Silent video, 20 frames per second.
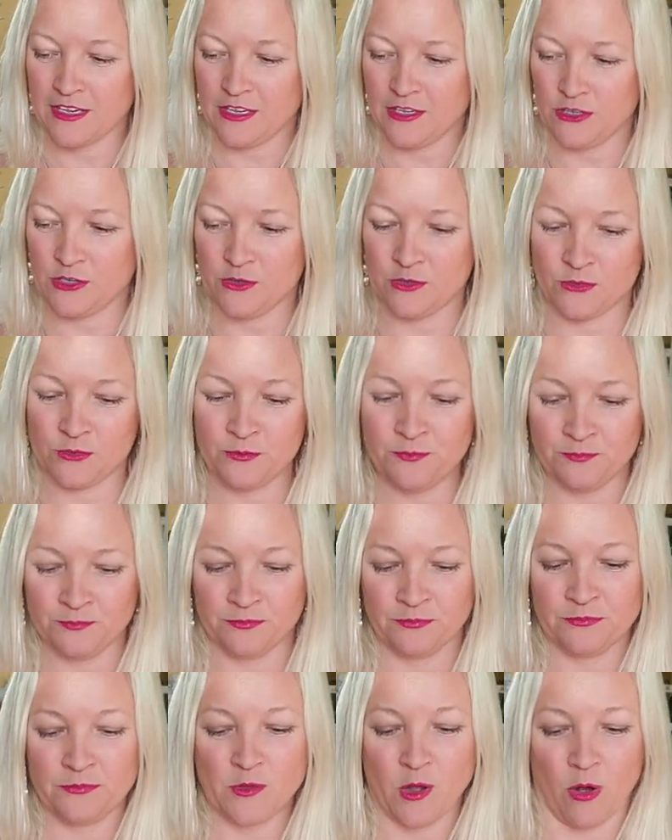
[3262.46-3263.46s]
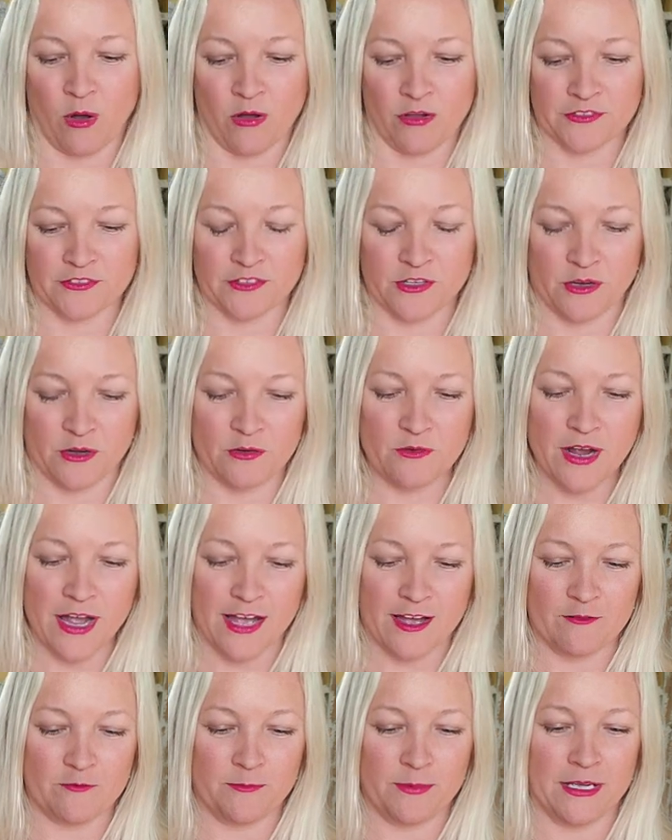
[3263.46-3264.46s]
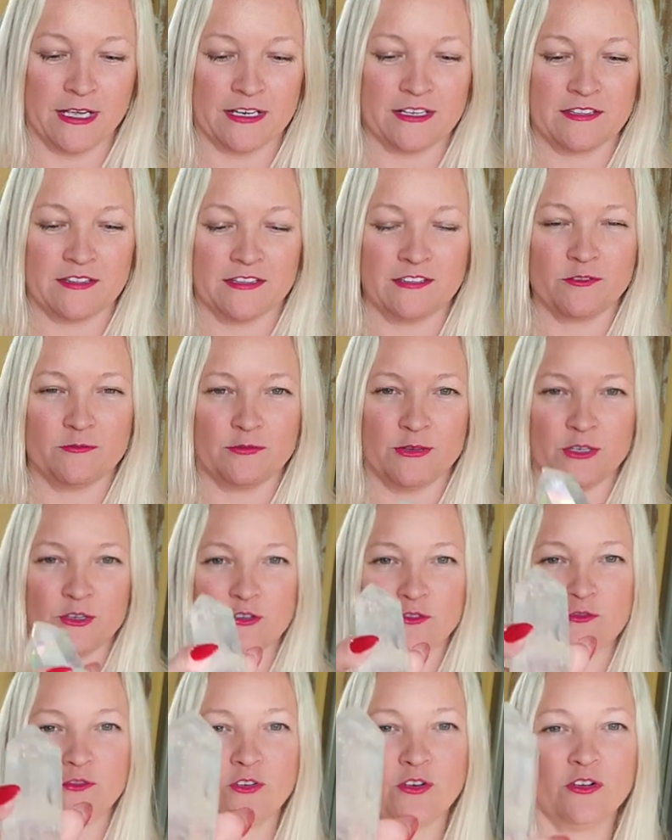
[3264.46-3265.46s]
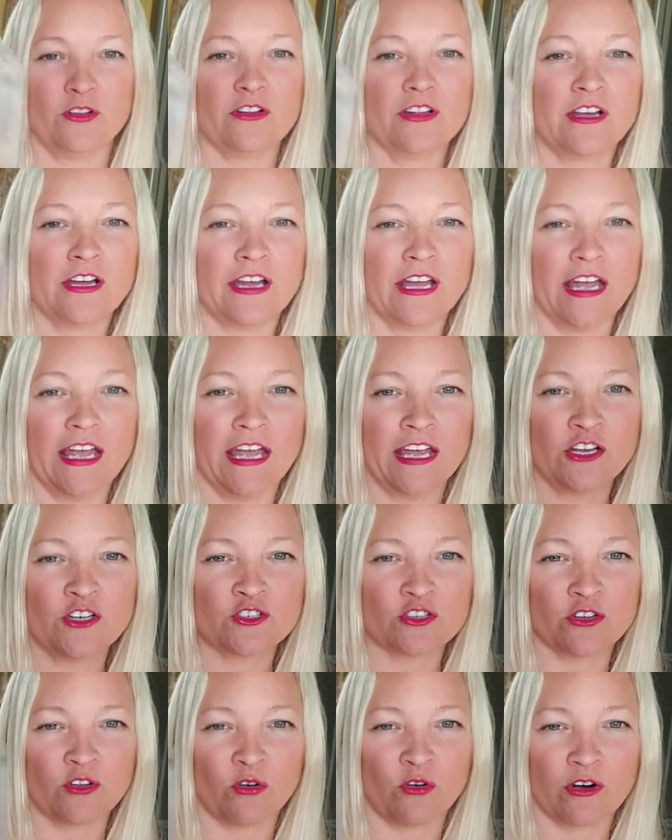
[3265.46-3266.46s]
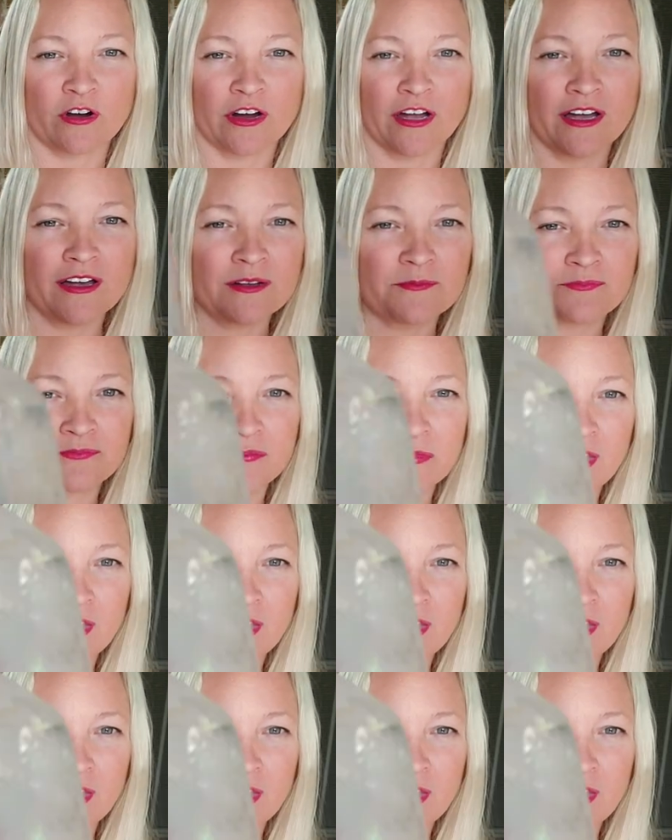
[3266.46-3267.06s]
You also have picked this beautiful angel aura